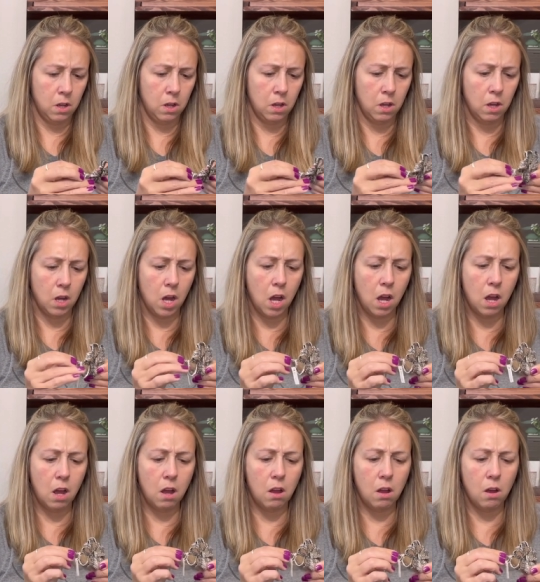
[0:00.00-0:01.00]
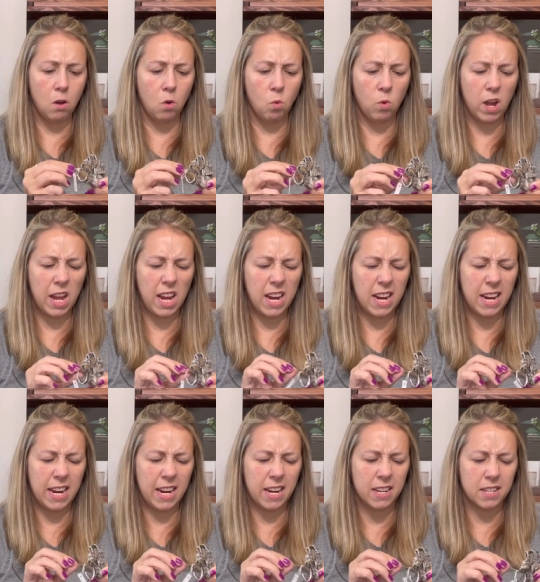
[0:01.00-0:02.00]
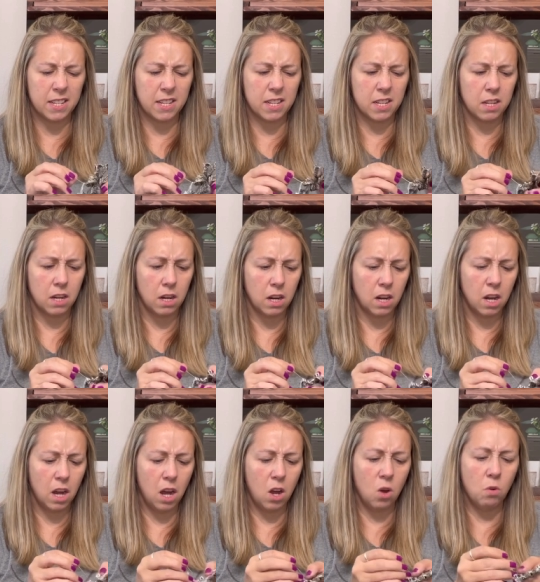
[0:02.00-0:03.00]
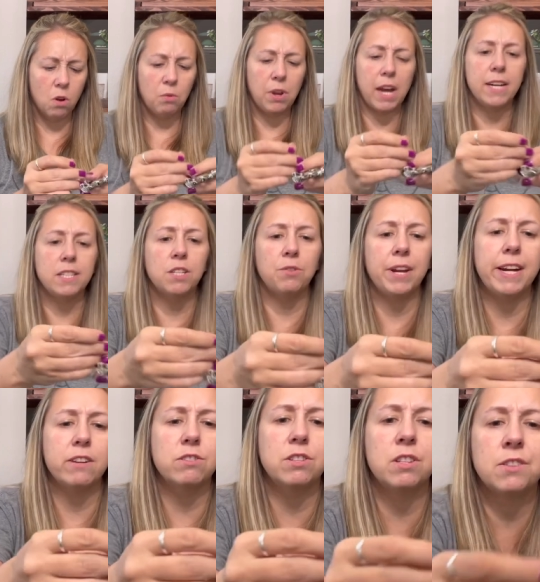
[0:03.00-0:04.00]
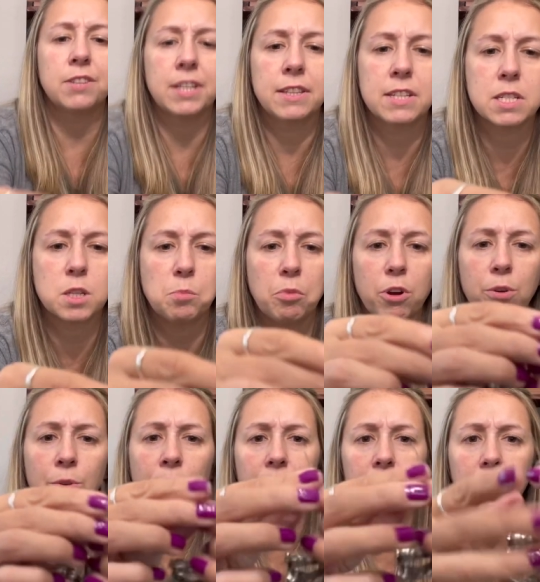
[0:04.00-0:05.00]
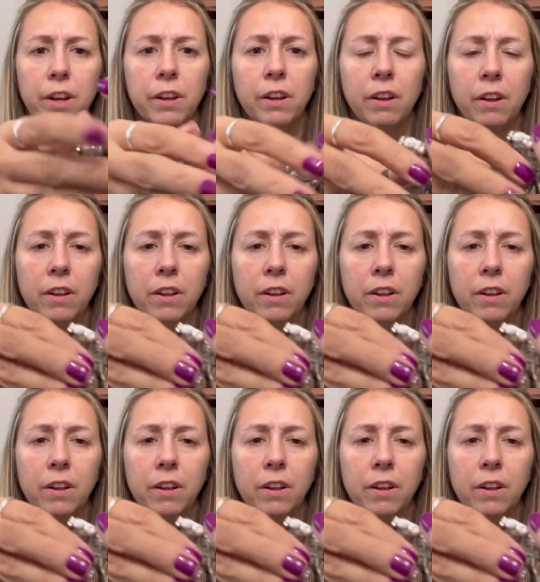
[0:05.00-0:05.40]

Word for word: Such a oh, wait. Dog. Oh, okay. So here's the thing that's broken.